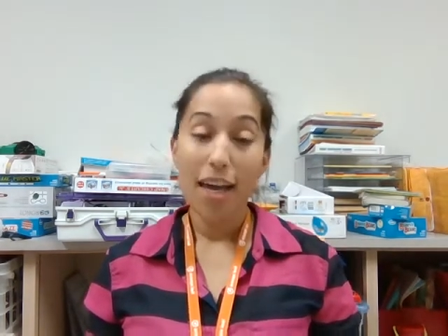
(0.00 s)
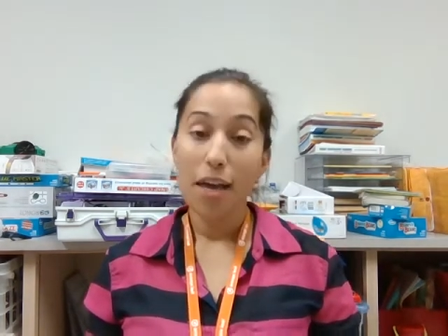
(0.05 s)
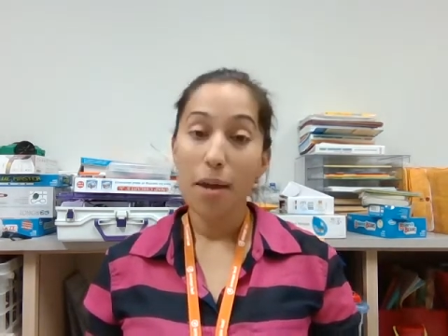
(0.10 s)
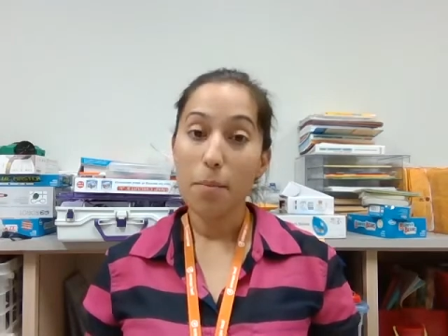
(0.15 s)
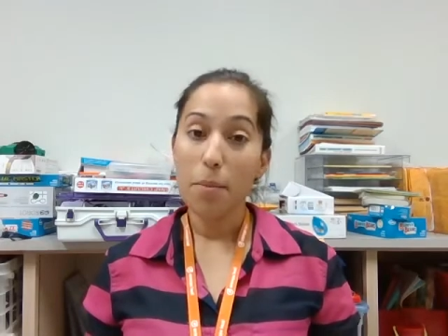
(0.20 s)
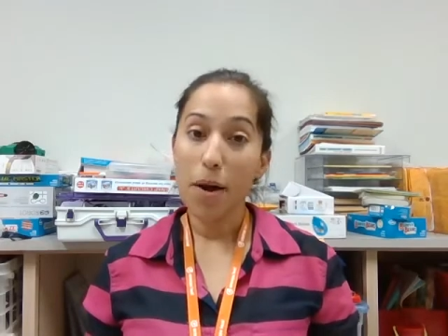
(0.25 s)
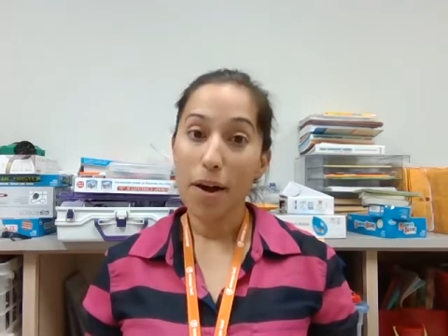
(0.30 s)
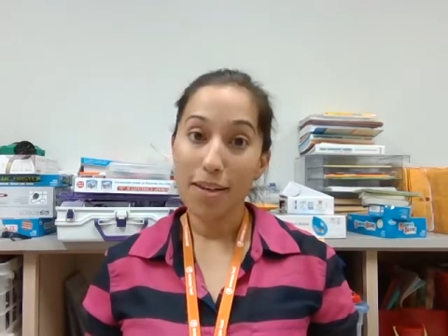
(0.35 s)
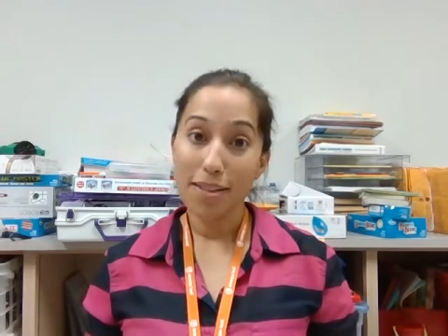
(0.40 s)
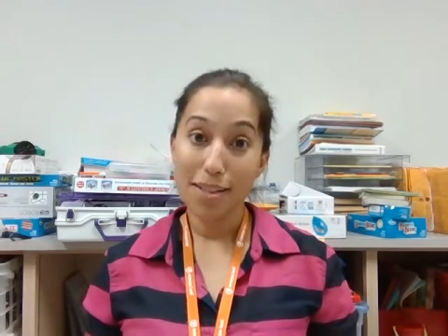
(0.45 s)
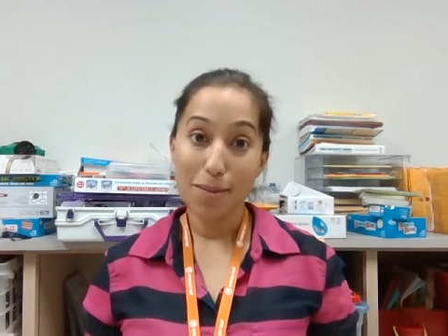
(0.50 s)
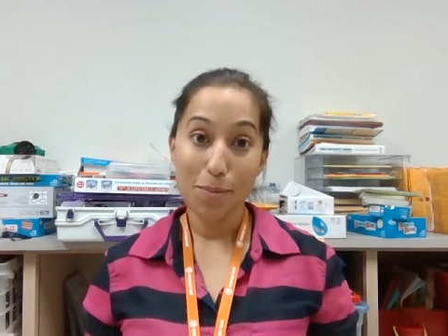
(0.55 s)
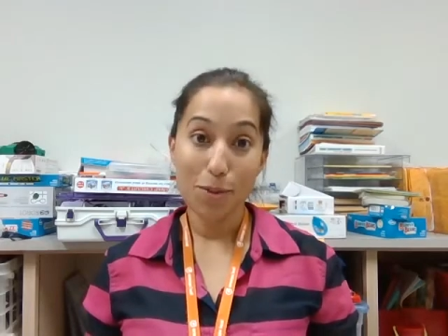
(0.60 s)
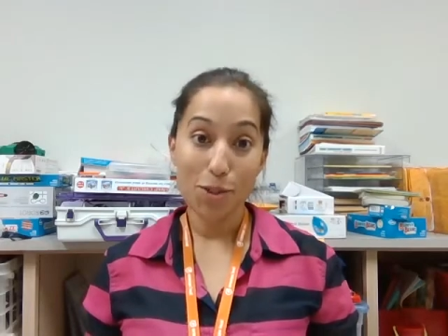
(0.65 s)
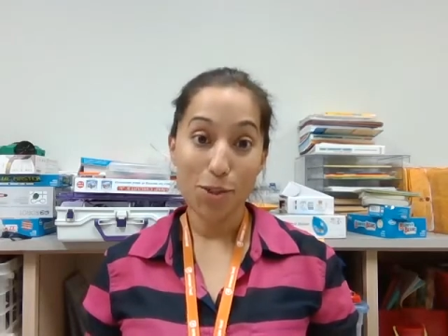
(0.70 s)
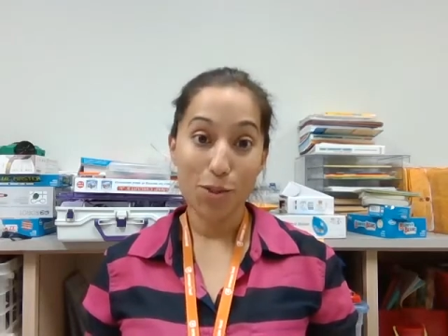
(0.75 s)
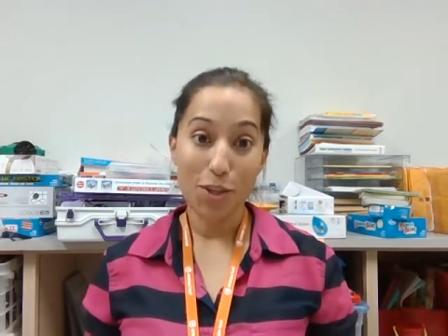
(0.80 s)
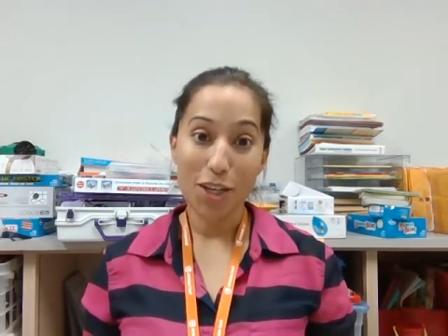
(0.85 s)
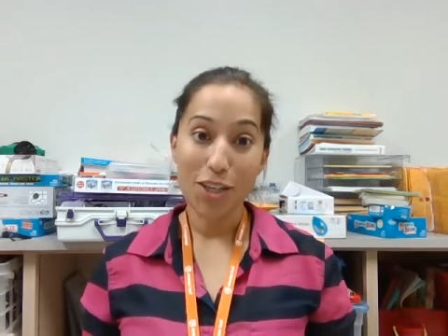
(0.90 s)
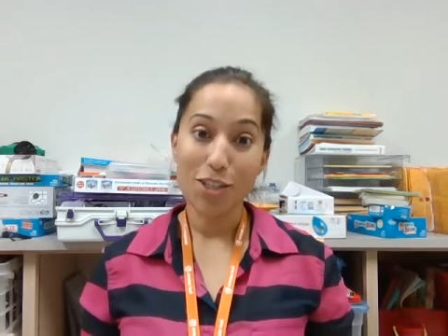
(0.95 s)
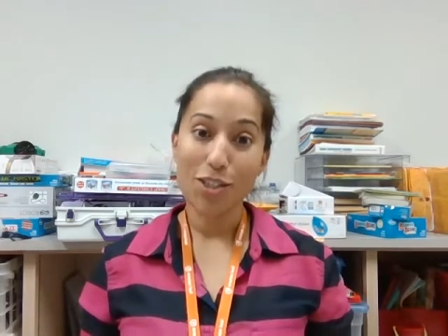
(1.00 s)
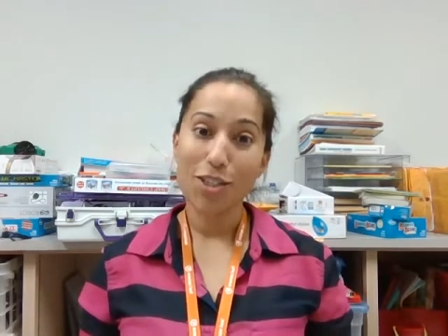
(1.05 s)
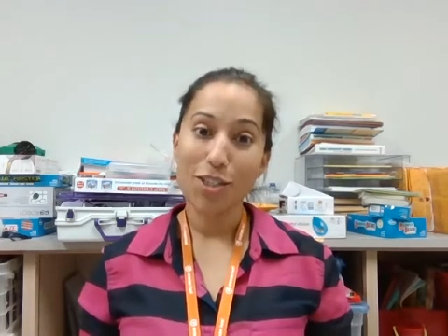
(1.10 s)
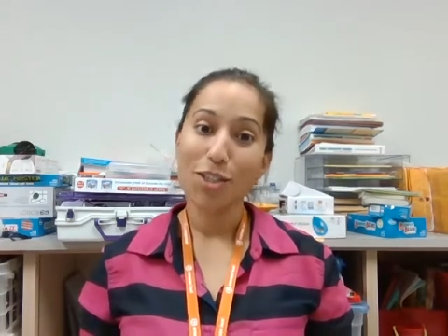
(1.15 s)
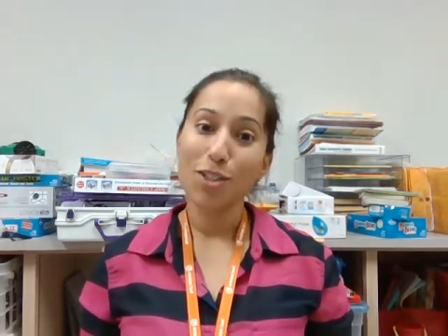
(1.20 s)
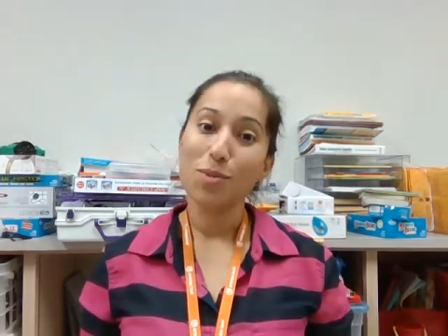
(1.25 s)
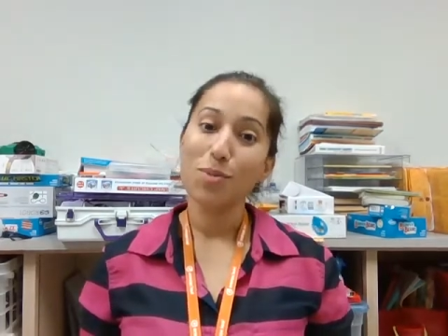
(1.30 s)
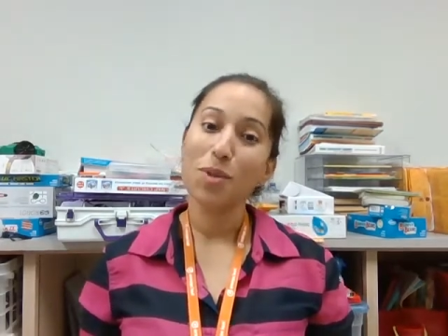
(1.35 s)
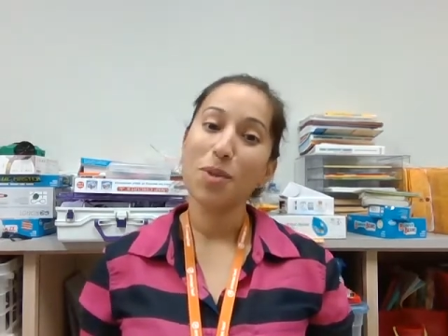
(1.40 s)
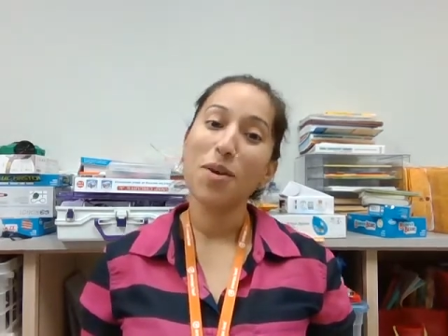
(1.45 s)
Impossible
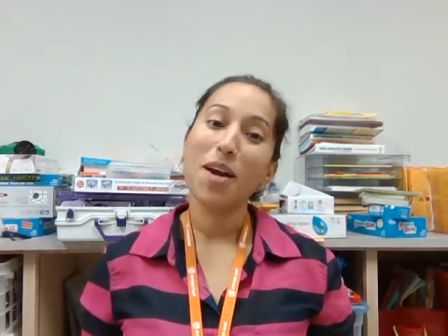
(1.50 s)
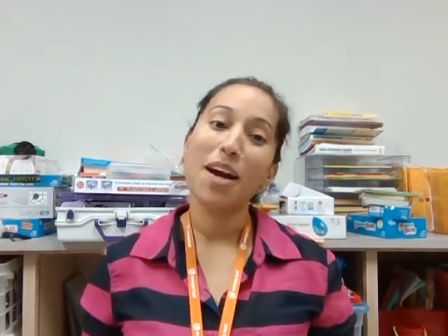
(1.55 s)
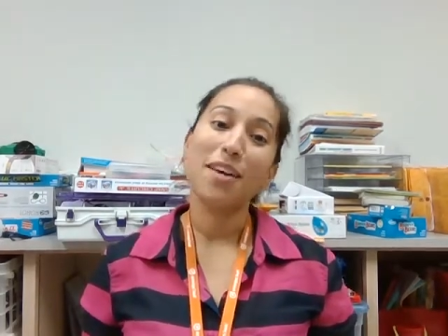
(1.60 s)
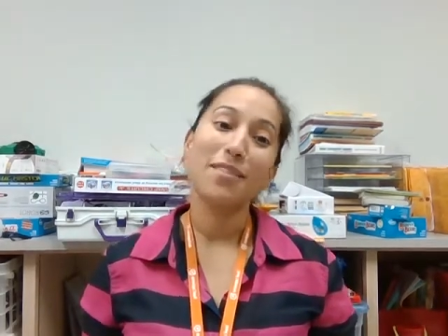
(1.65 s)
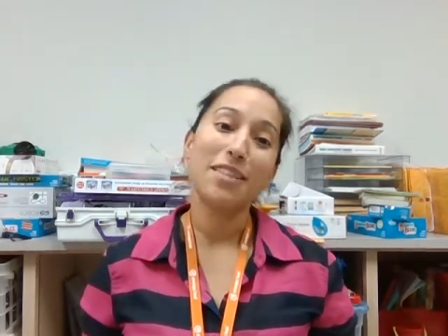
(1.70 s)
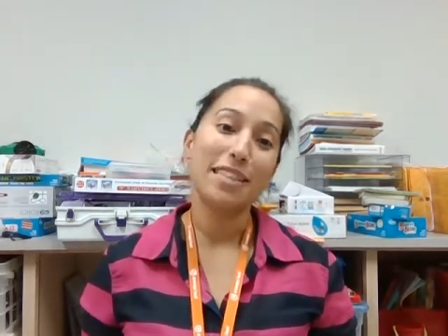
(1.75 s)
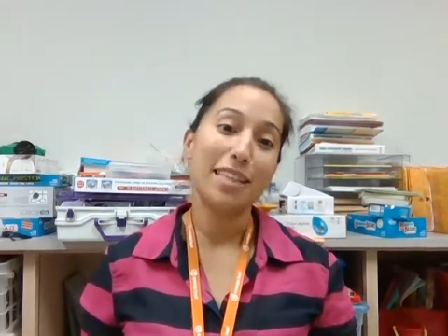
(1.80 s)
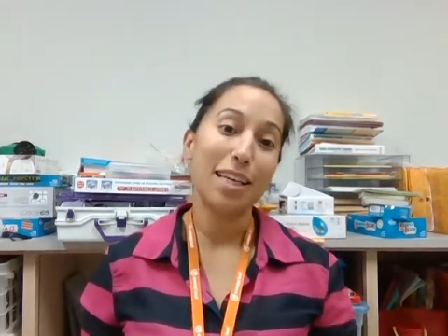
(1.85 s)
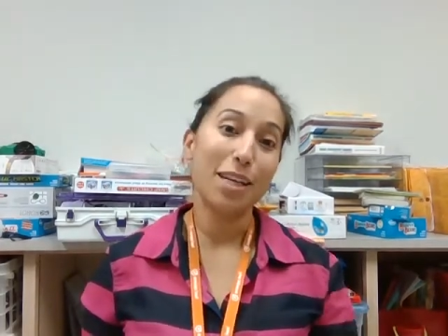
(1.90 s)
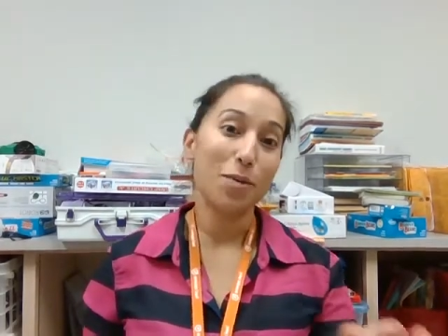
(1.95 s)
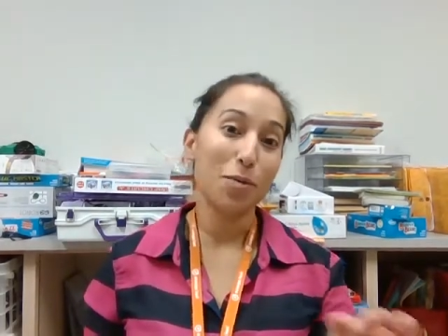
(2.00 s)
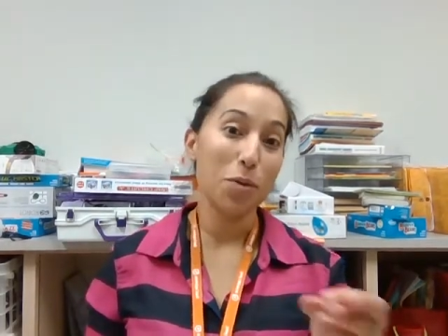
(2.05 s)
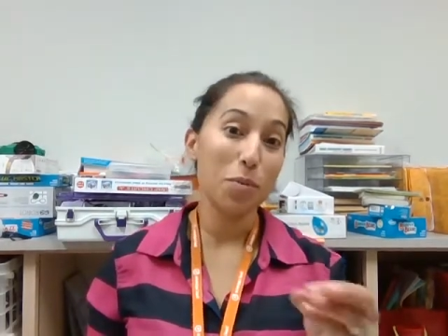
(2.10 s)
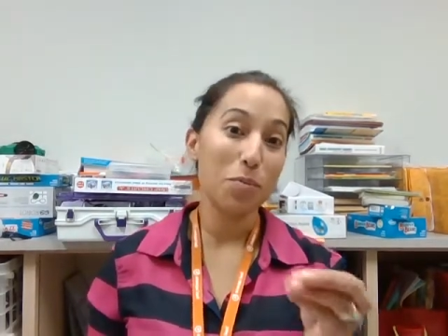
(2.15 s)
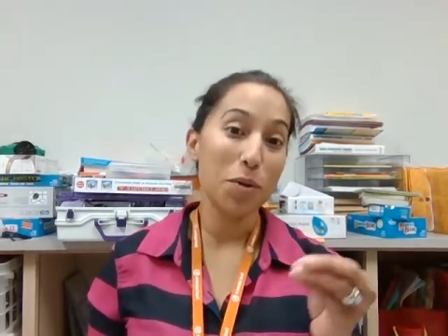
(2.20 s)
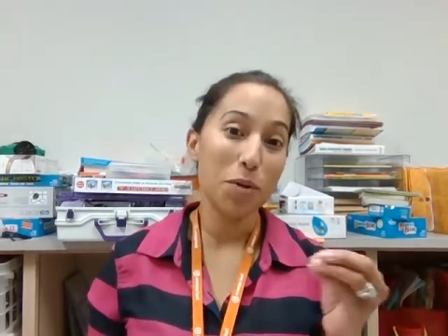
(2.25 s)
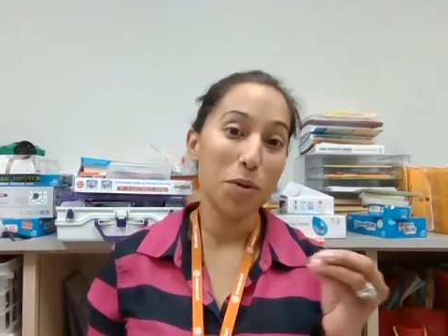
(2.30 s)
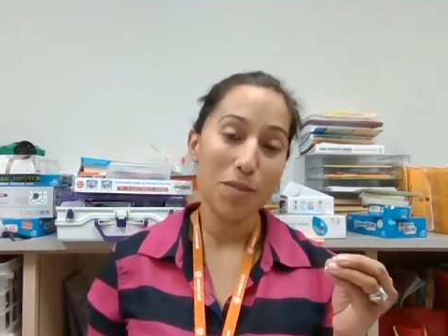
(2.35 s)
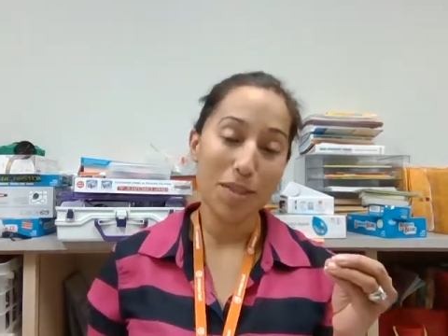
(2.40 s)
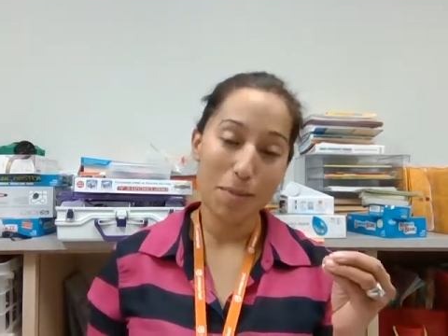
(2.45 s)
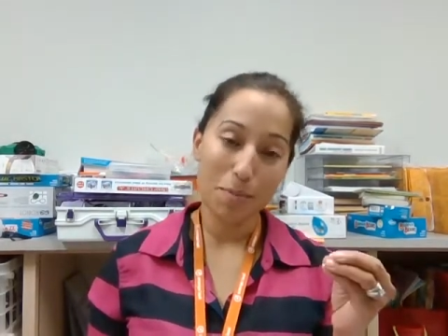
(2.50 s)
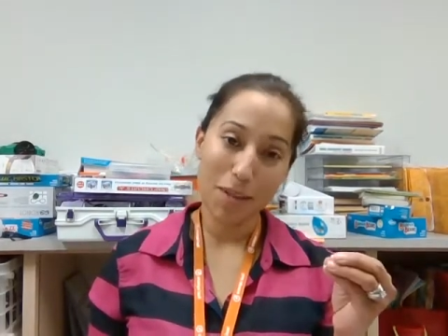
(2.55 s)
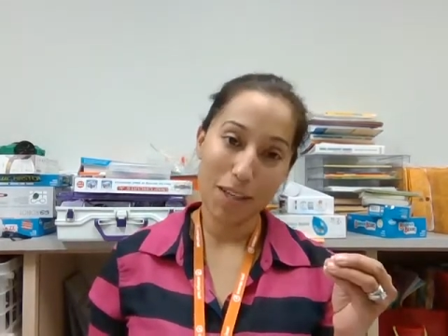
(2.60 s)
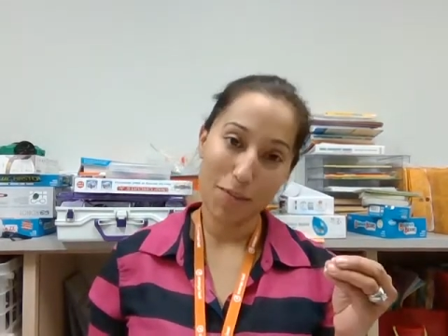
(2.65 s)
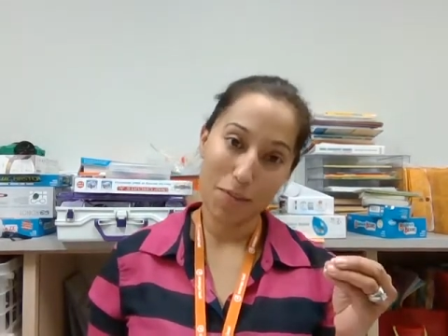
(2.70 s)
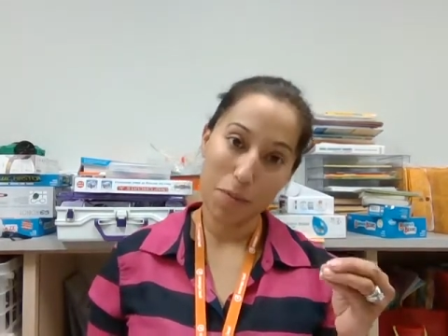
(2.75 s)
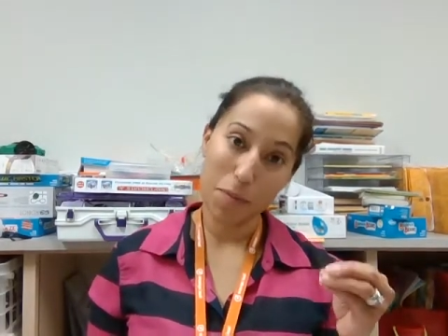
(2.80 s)
structures where you have to like remove something